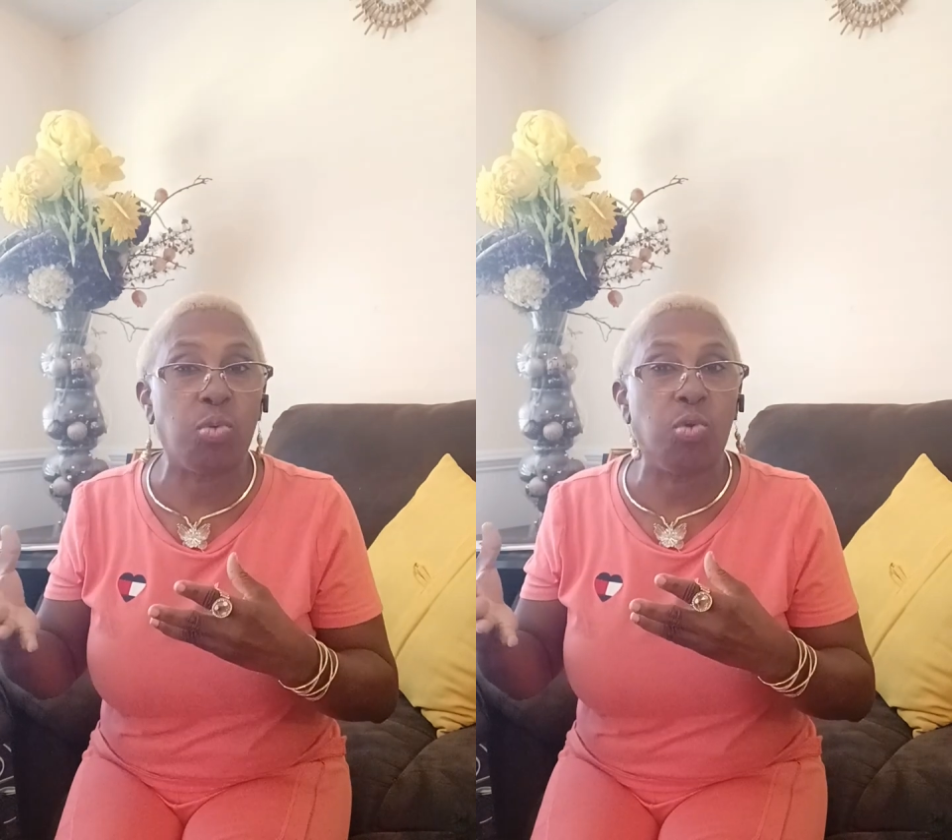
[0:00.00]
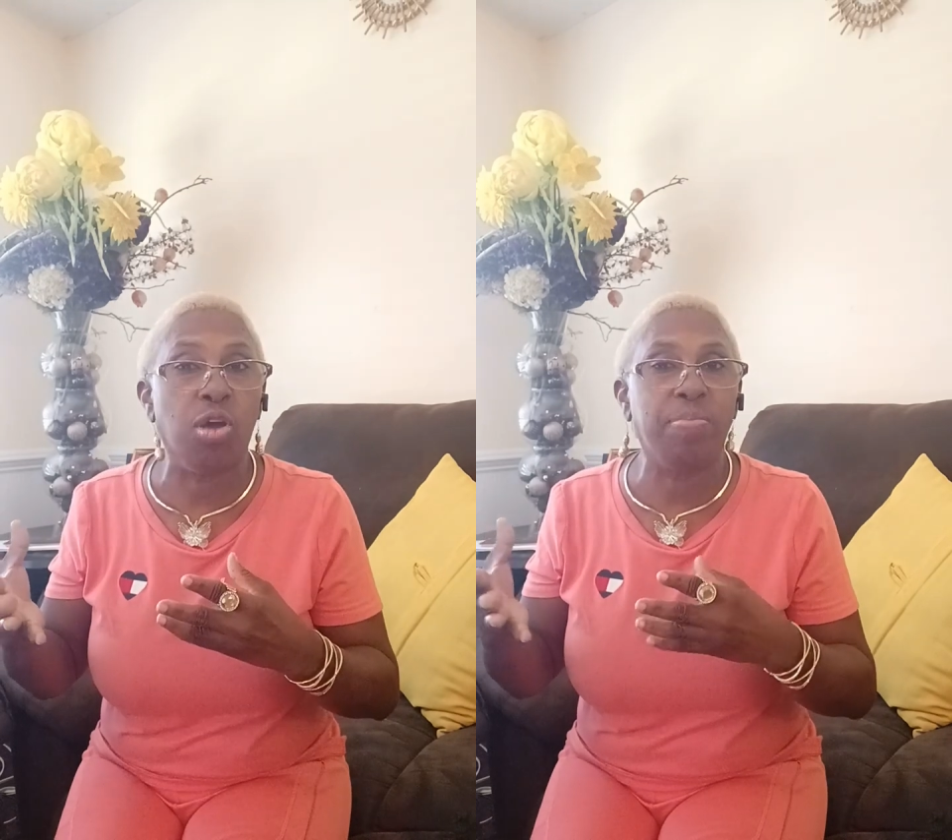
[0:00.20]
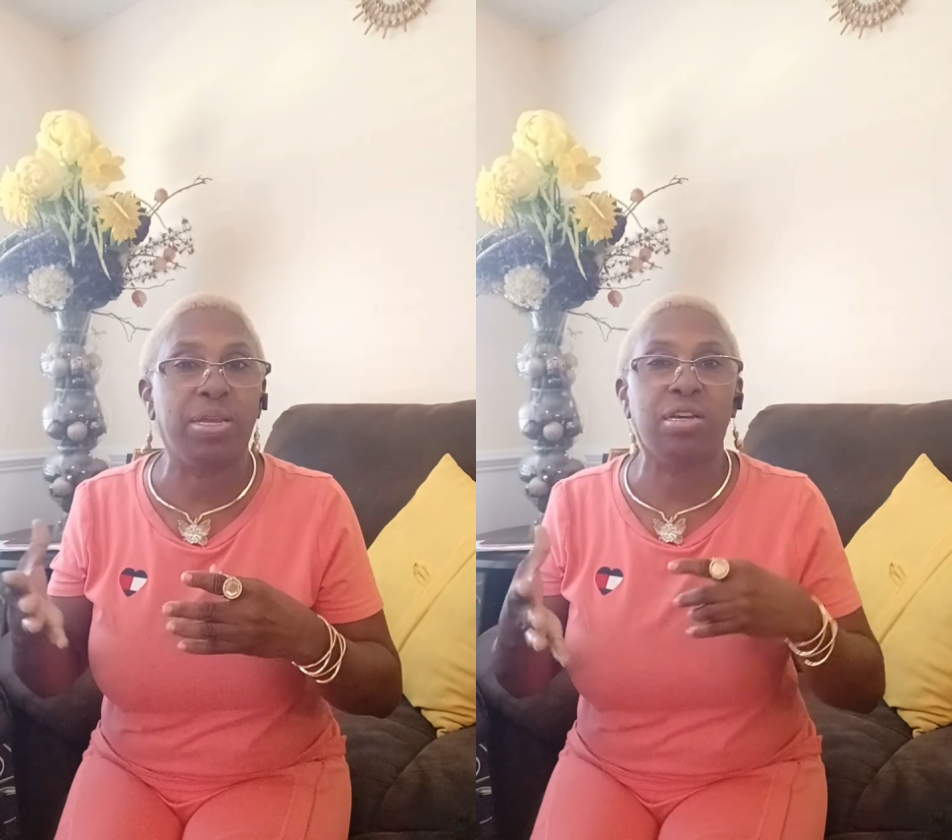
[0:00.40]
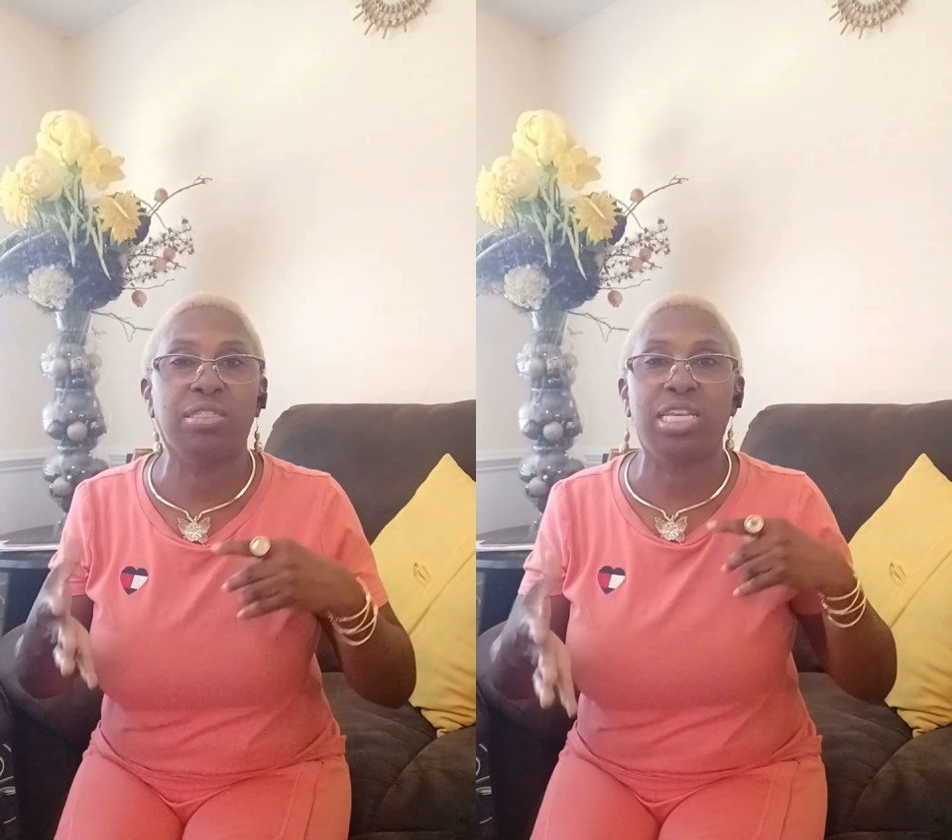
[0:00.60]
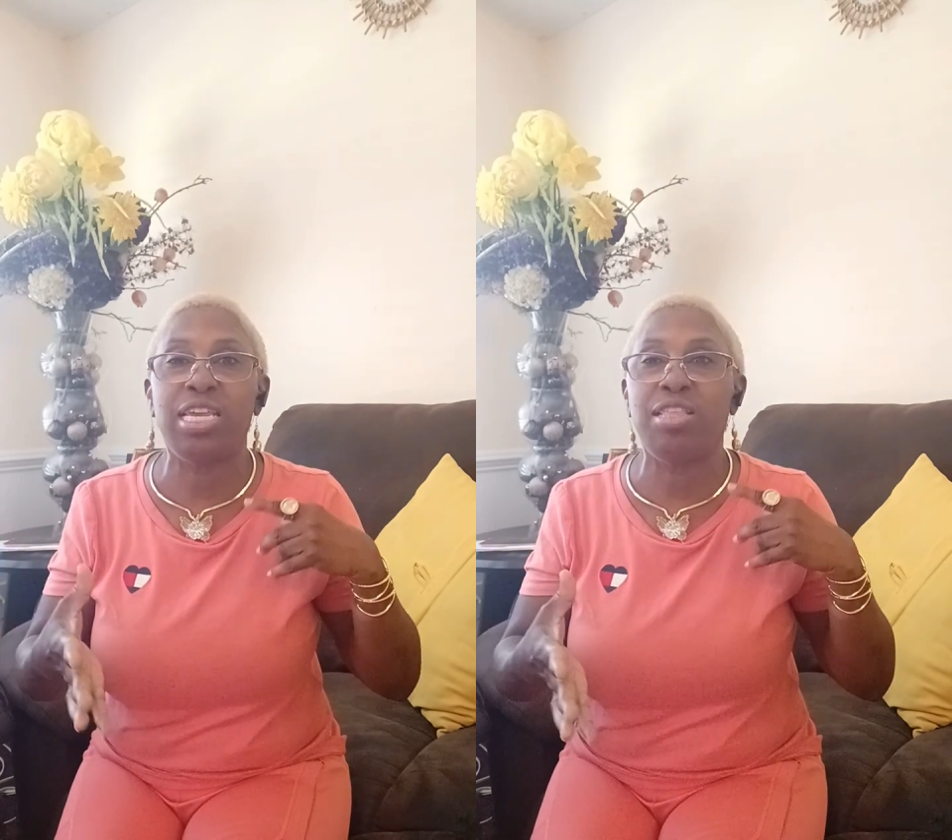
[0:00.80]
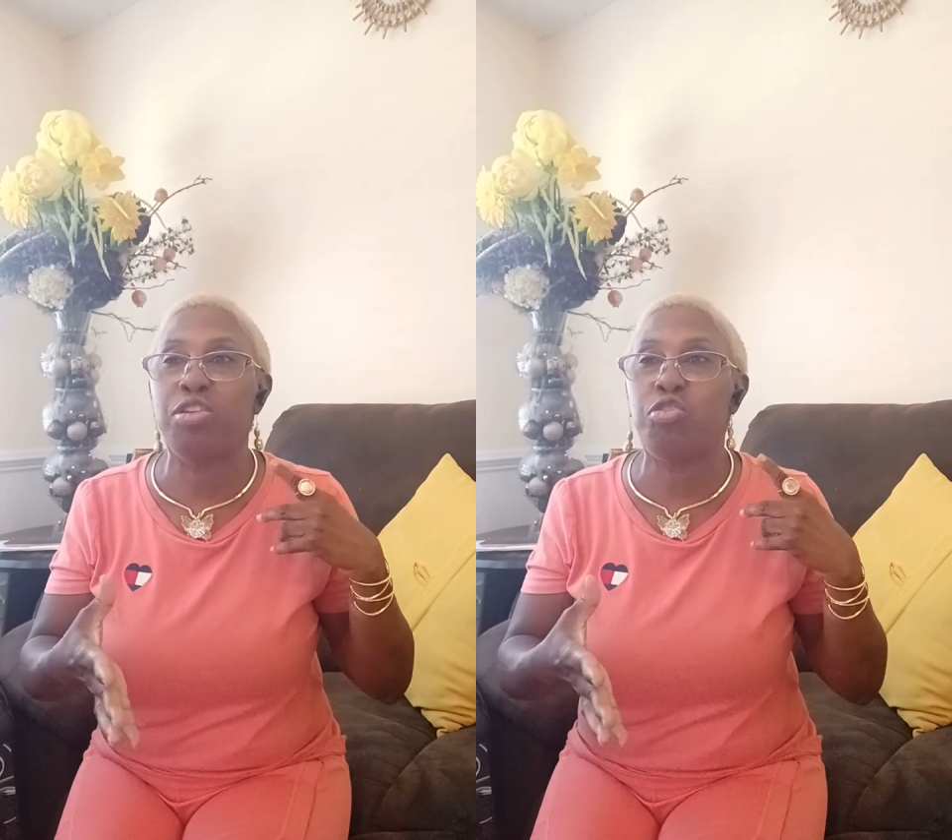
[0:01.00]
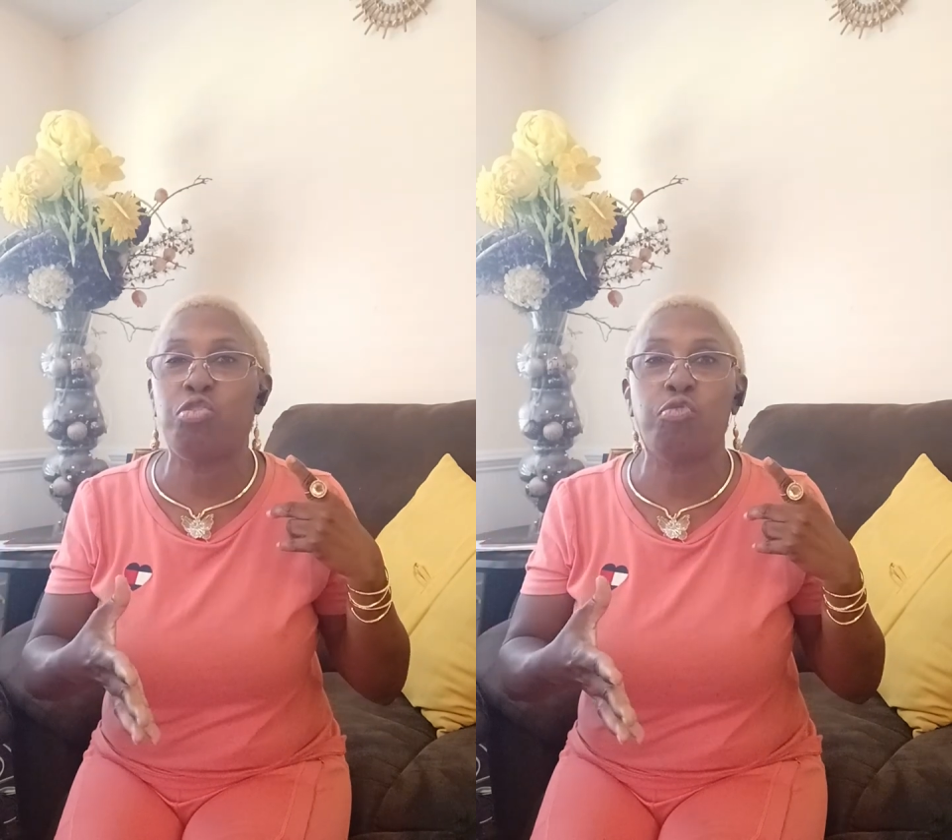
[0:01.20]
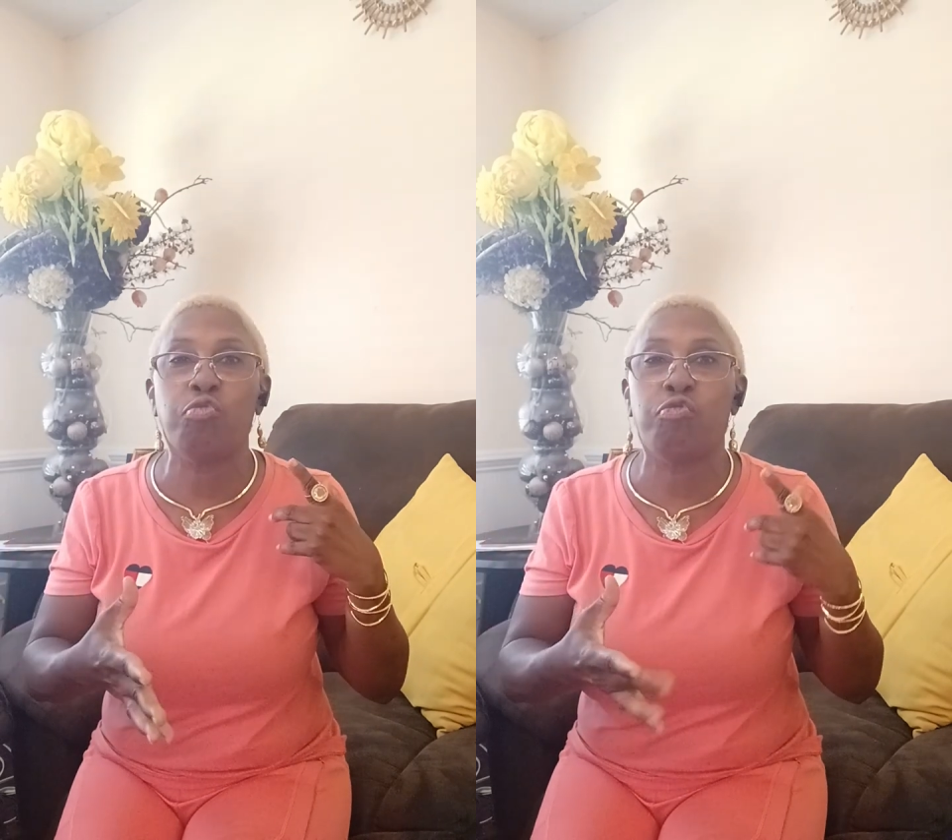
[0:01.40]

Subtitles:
work because either you